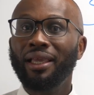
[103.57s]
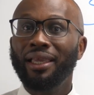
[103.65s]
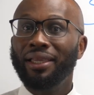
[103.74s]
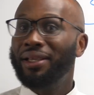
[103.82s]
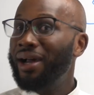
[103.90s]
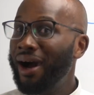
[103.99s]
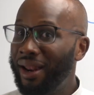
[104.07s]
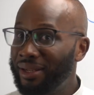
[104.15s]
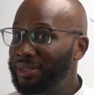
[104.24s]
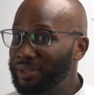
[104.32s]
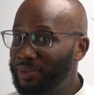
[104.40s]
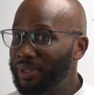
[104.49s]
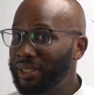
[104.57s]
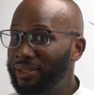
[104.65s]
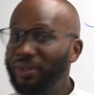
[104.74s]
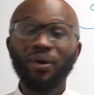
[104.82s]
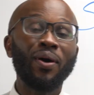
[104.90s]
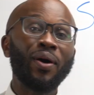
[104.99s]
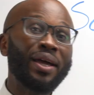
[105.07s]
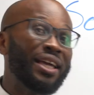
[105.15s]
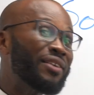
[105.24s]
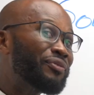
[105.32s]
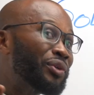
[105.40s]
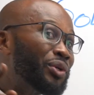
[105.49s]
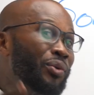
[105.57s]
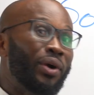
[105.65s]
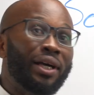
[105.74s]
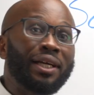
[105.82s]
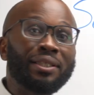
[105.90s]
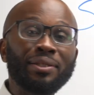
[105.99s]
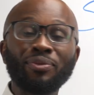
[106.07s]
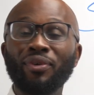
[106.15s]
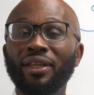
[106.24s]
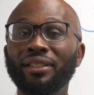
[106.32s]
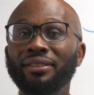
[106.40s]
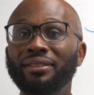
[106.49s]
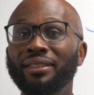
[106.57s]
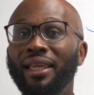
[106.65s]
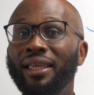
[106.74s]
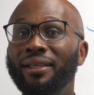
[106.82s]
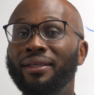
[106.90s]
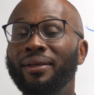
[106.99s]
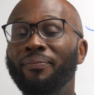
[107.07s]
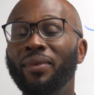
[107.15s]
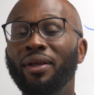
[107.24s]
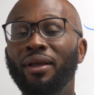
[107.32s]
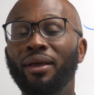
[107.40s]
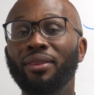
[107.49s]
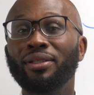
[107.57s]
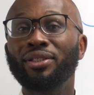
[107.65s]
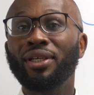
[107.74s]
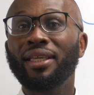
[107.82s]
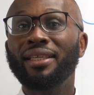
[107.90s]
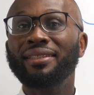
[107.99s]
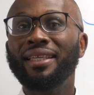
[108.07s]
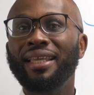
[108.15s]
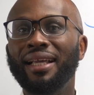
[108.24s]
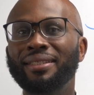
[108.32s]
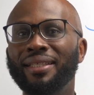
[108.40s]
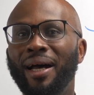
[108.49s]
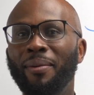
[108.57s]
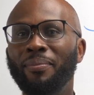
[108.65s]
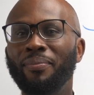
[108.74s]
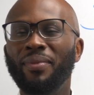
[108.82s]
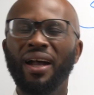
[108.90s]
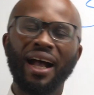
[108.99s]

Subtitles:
a college student, or if you are getting ready to take the GED exam,